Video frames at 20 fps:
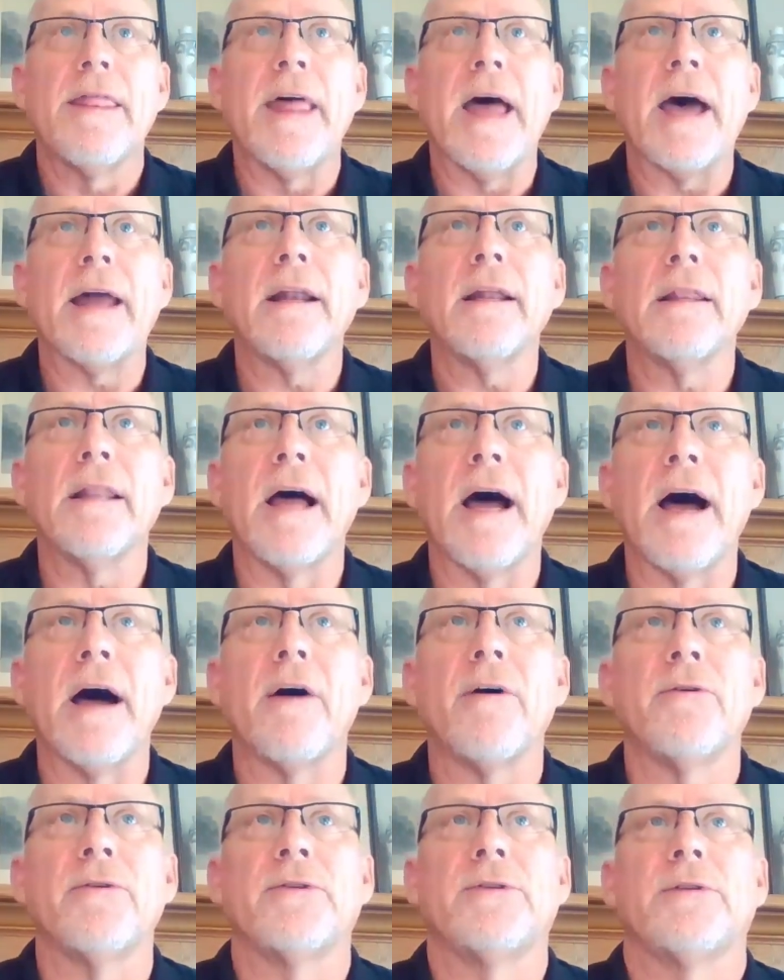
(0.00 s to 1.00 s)
that
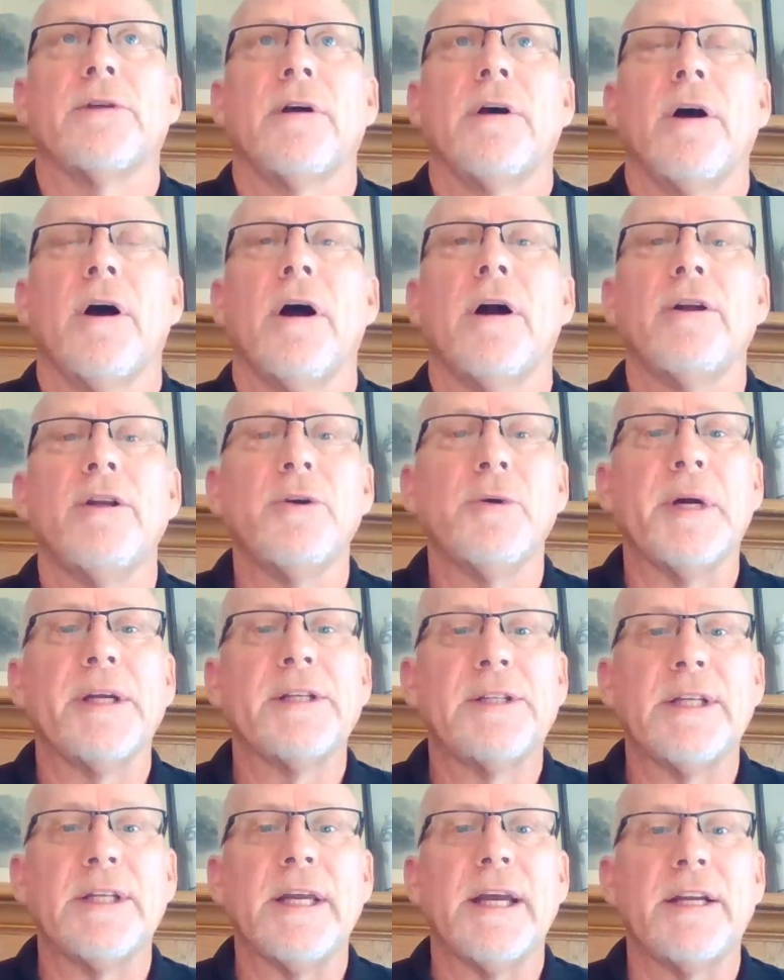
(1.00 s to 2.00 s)
allows our
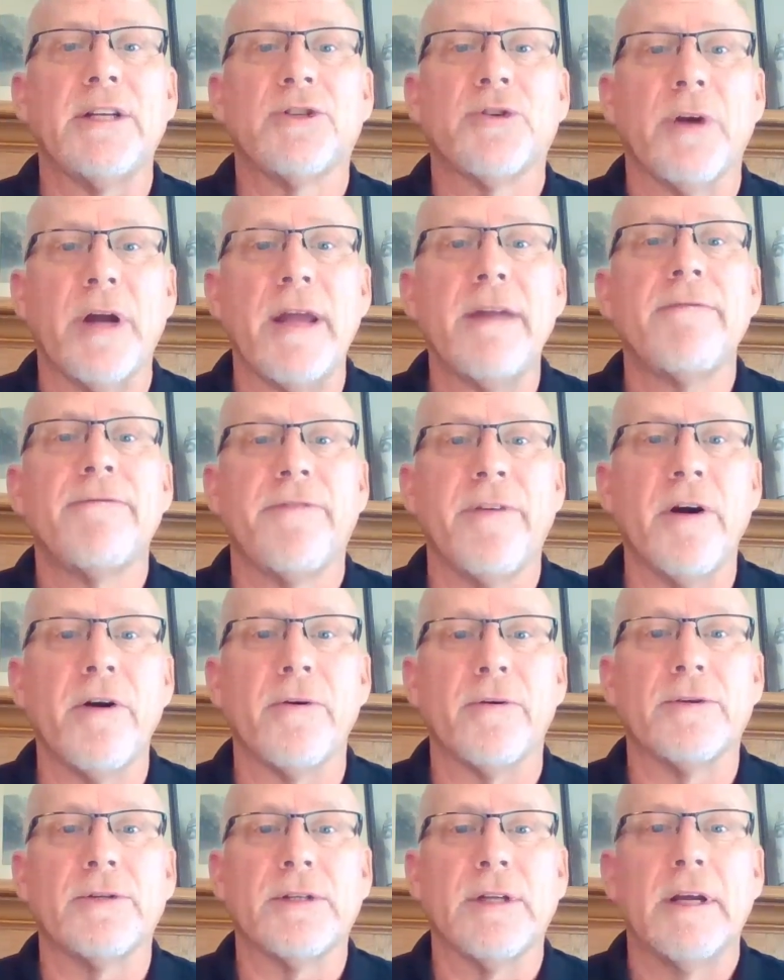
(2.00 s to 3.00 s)
USDA trade
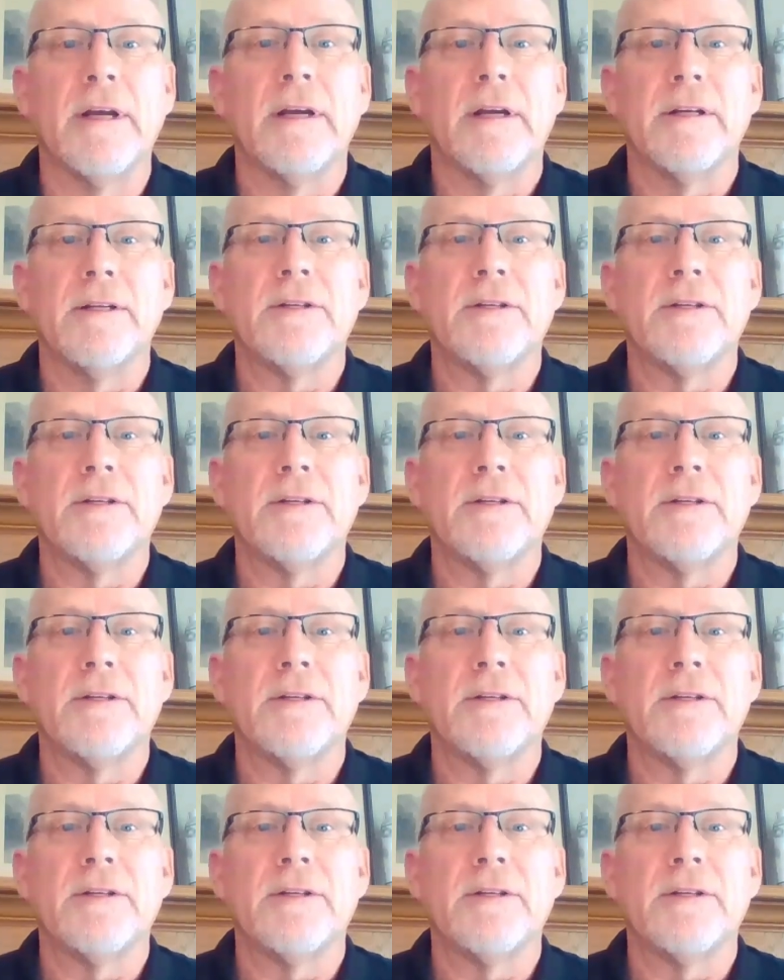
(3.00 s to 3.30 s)
folks